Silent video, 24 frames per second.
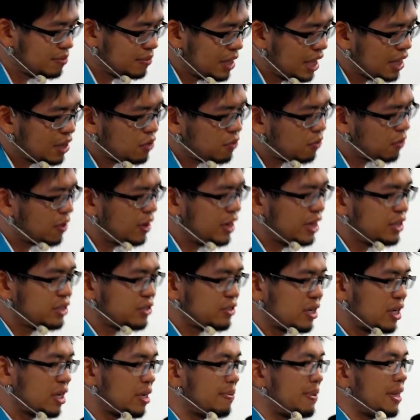inquiries,
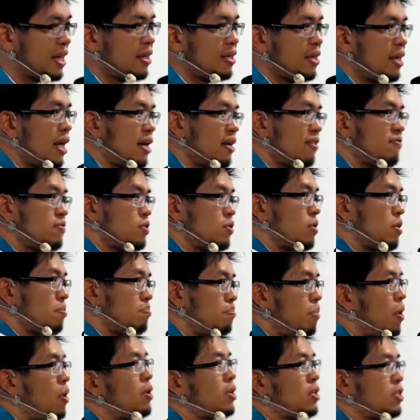you're going to be getting a lot of sort of
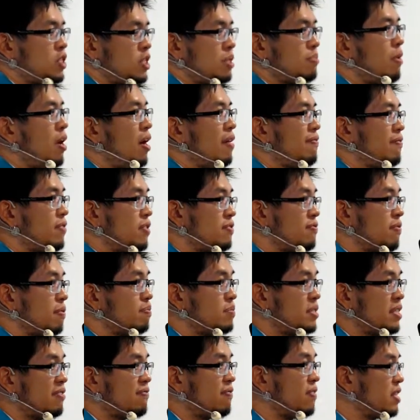partnership offers from
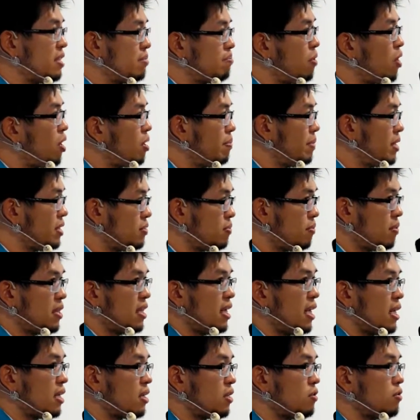different departments
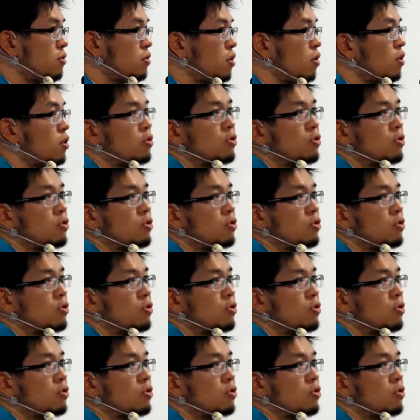within Google.